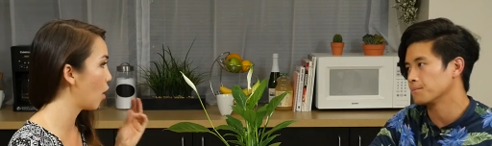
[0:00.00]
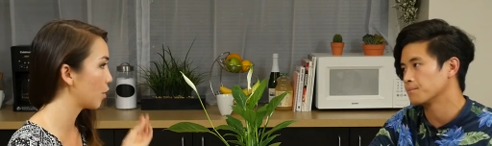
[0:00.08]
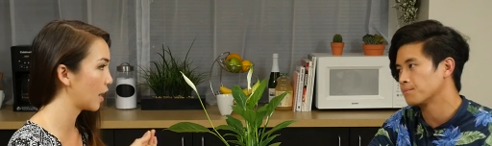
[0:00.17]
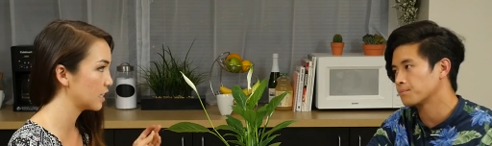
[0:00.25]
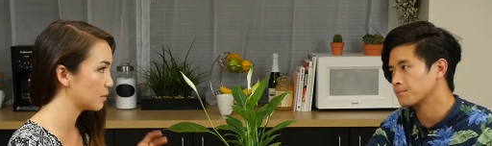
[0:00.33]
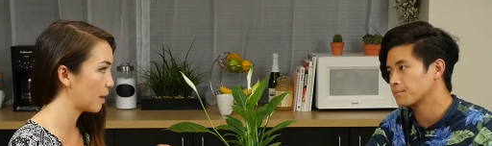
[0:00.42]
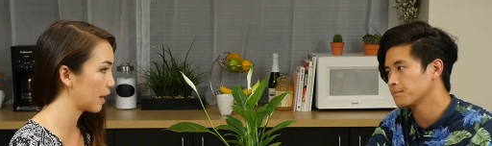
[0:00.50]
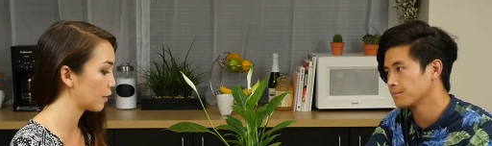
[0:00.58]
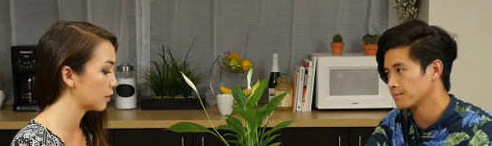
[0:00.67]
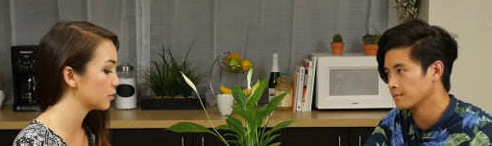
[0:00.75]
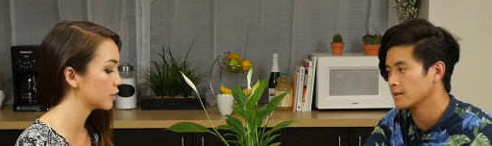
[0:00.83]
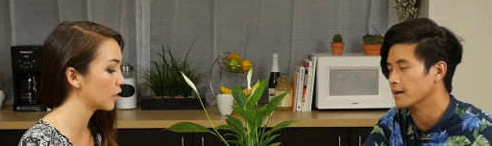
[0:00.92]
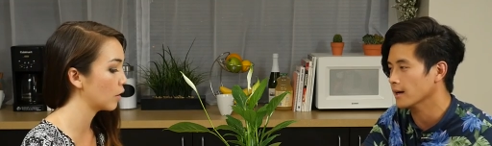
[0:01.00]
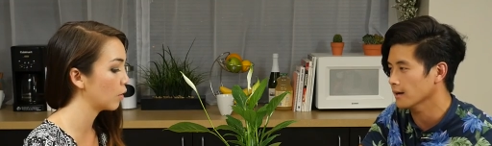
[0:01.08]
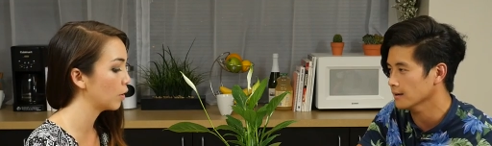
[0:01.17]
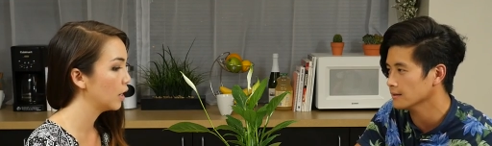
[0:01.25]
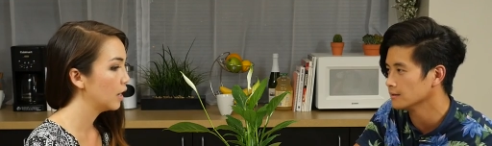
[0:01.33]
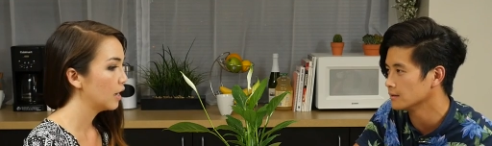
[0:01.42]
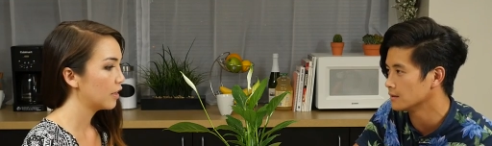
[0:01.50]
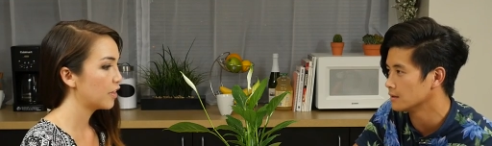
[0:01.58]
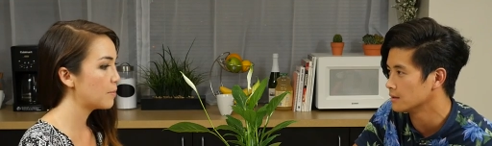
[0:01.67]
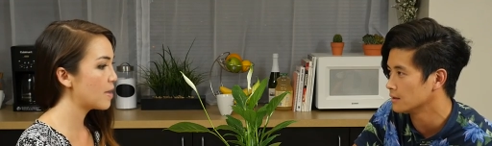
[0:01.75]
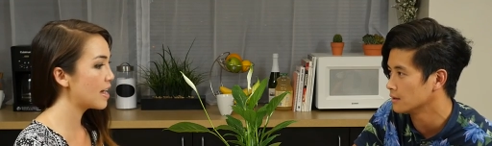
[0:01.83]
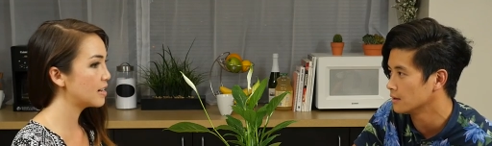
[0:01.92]
Speaker 1: all kinds of backgrounds. So
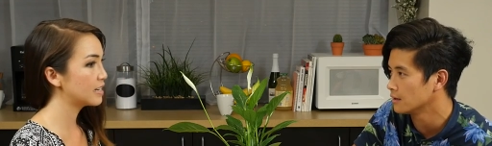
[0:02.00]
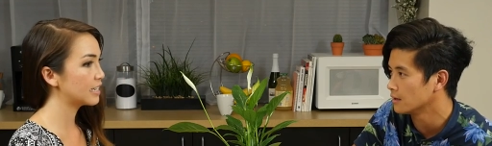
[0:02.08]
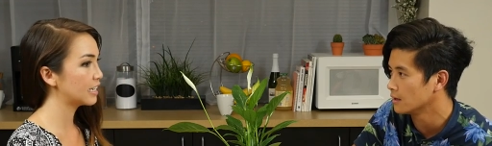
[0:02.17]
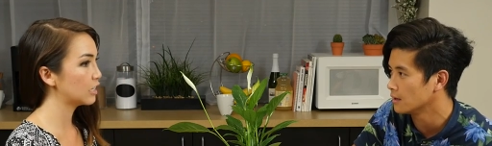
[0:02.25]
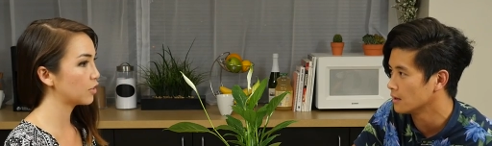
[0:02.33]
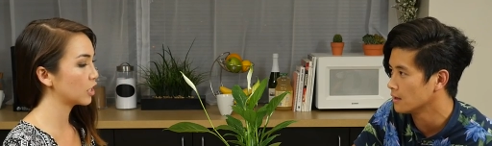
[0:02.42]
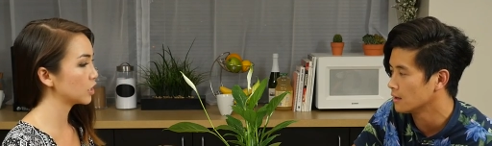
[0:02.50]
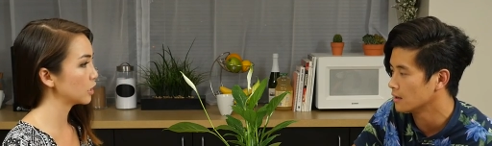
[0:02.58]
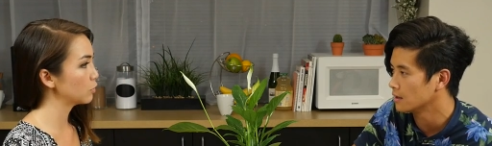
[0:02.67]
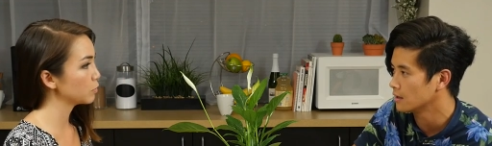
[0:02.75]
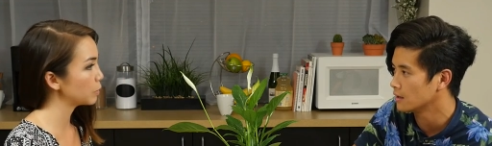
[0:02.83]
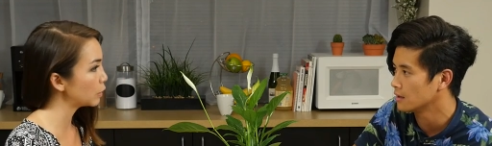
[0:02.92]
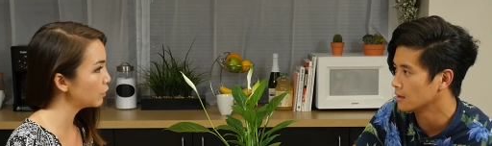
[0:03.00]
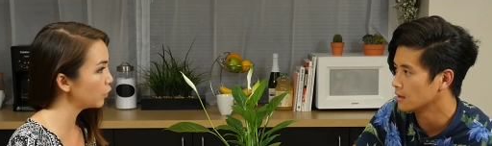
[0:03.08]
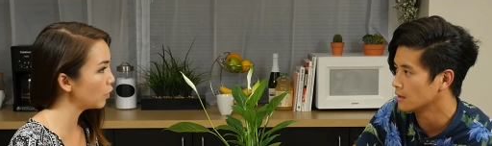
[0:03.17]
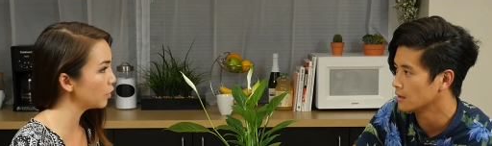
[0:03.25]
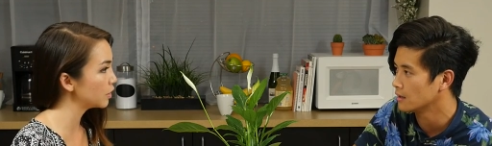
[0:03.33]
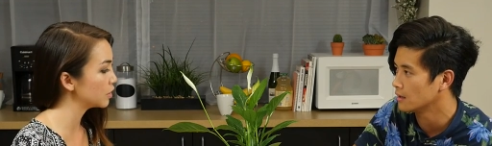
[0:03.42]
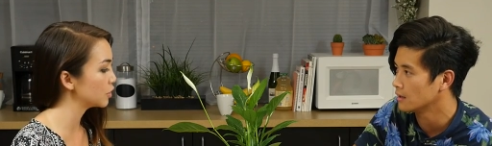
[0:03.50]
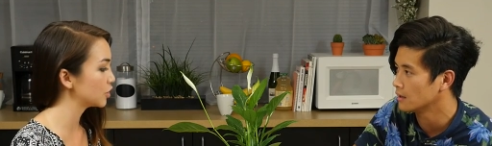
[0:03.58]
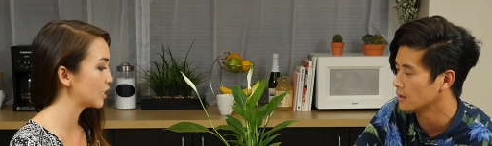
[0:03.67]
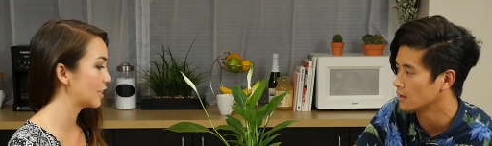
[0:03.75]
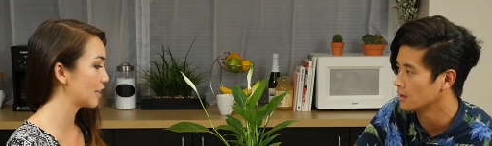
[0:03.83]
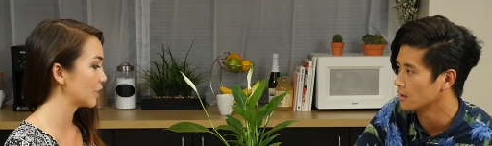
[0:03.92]
they met, and he thought she was beautiful, and
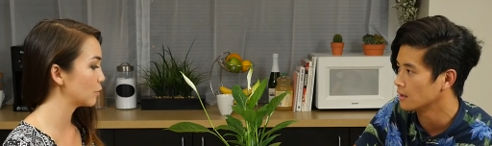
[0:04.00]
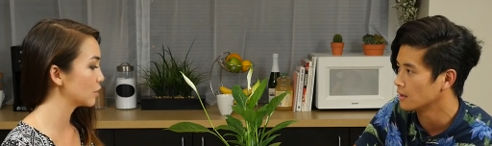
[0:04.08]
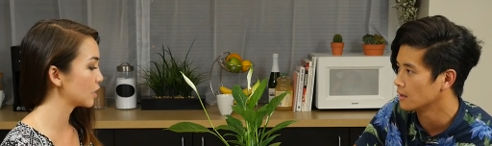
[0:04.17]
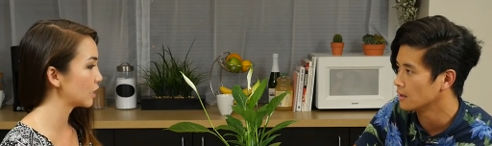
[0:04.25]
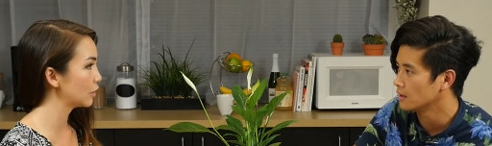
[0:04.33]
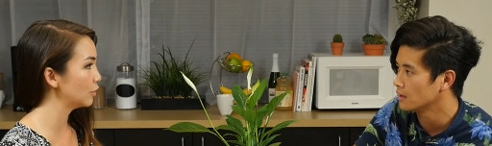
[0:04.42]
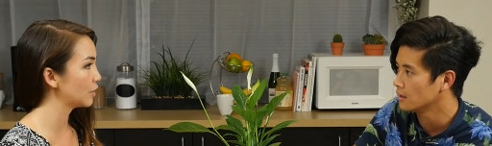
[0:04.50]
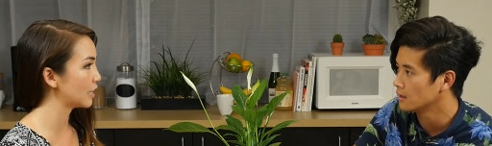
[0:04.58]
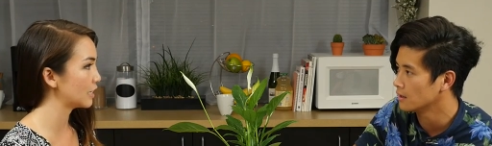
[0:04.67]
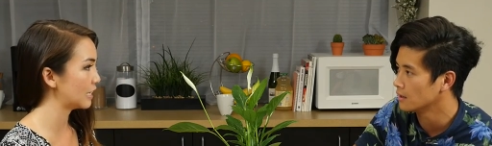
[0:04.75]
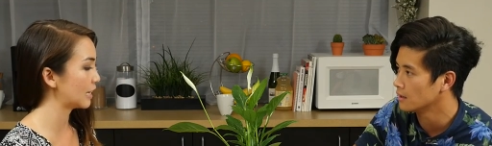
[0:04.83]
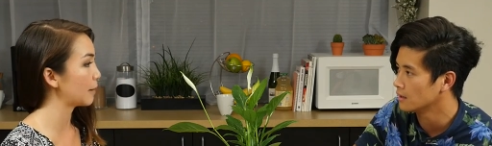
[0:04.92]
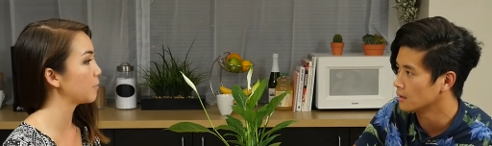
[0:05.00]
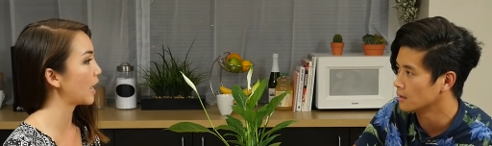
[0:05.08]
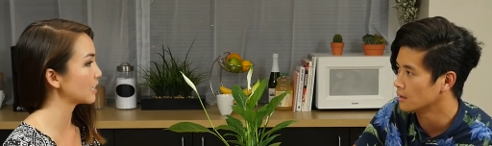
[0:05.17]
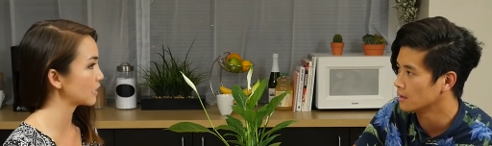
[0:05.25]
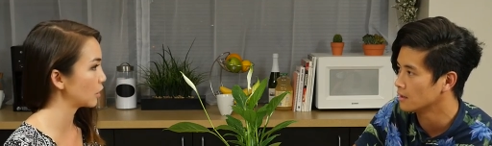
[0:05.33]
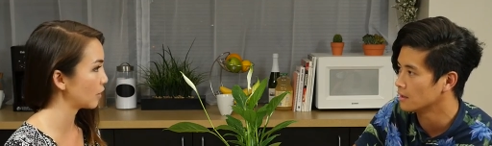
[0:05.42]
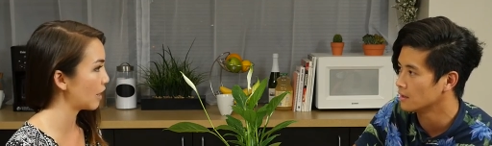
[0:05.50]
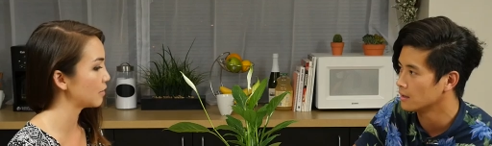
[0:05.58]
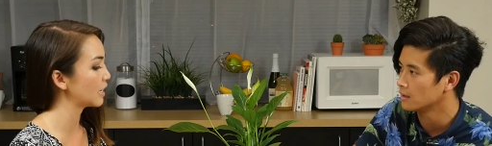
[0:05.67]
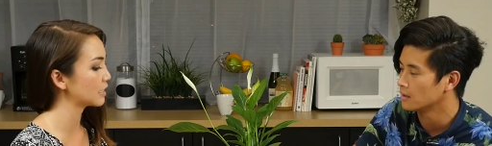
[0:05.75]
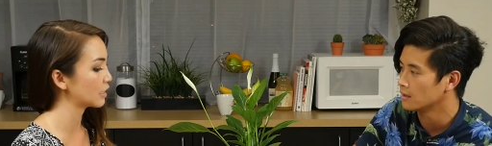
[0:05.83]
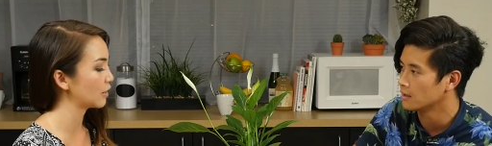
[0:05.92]
she thought he was cute, and he kept asking her
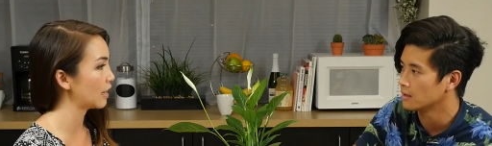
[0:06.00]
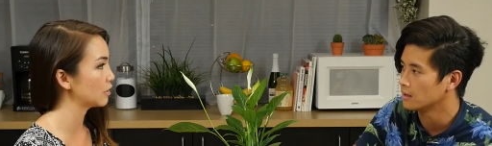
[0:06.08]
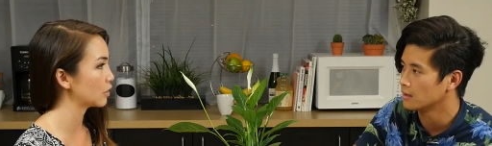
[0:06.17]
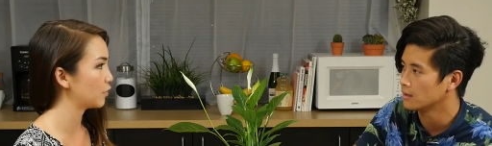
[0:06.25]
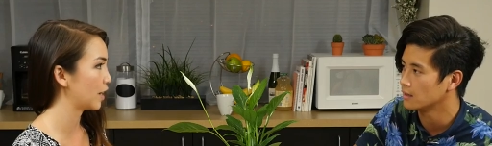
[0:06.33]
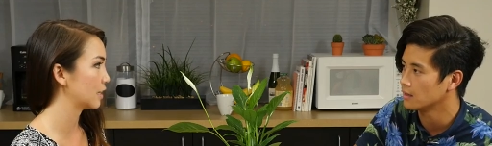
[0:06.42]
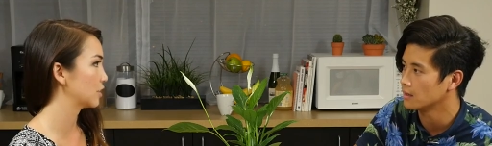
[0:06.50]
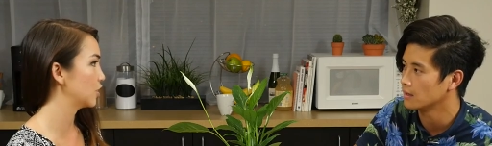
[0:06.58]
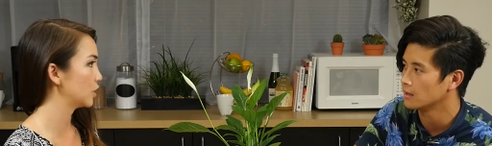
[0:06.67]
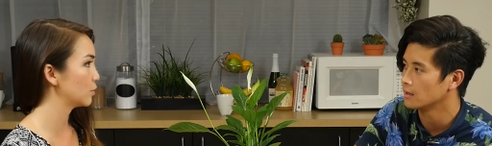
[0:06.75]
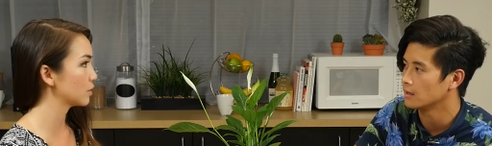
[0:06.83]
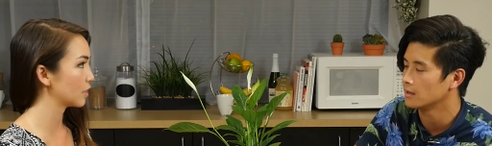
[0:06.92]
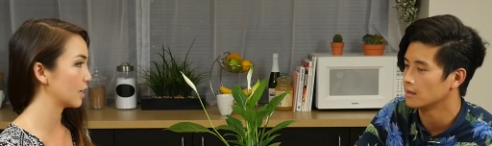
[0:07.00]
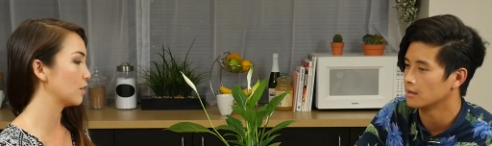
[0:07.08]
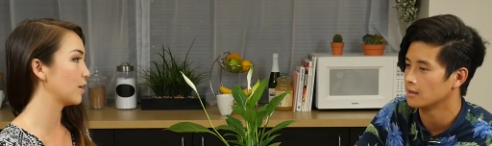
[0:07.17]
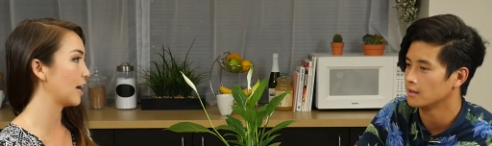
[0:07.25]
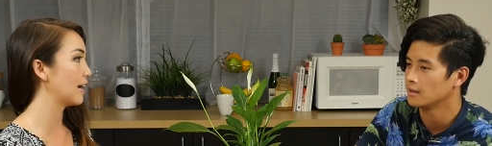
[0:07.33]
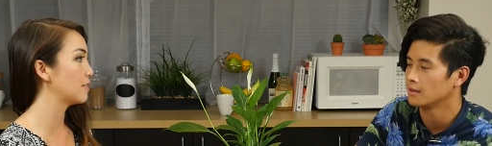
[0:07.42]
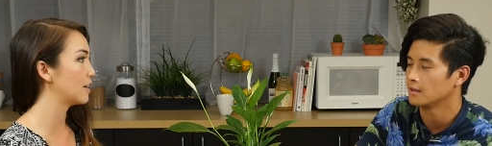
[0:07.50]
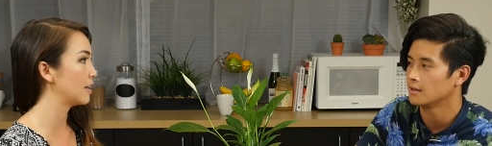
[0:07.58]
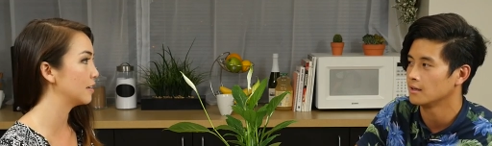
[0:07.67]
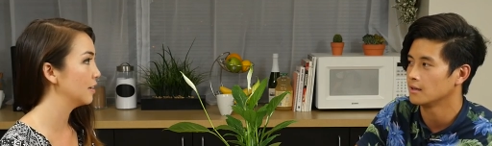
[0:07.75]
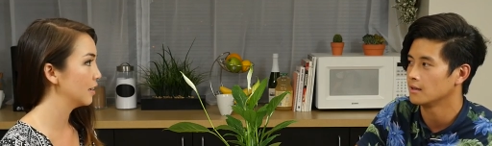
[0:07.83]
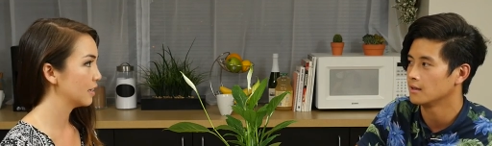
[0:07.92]
out and asking her out. And so finally, she was like, okay. And
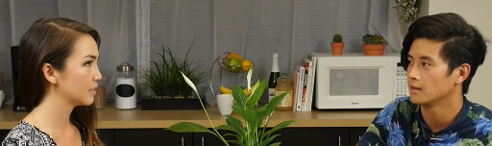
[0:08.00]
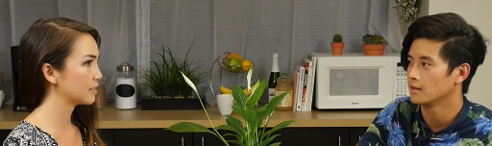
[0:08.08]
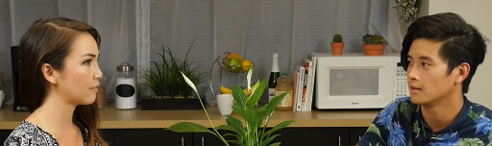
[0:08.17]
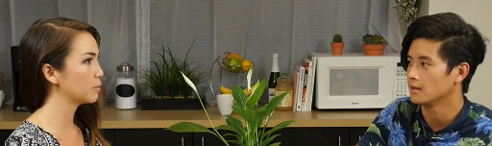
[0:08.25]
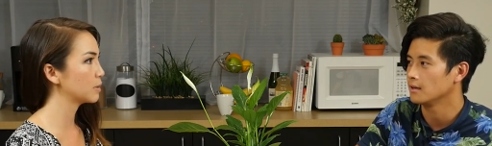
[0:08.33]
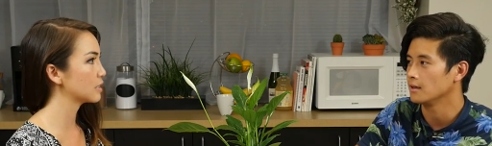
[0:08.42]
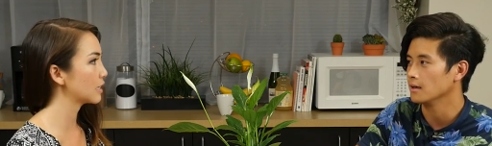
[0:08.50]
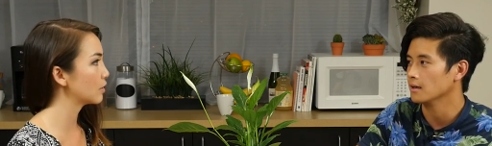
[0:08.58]
then 7 months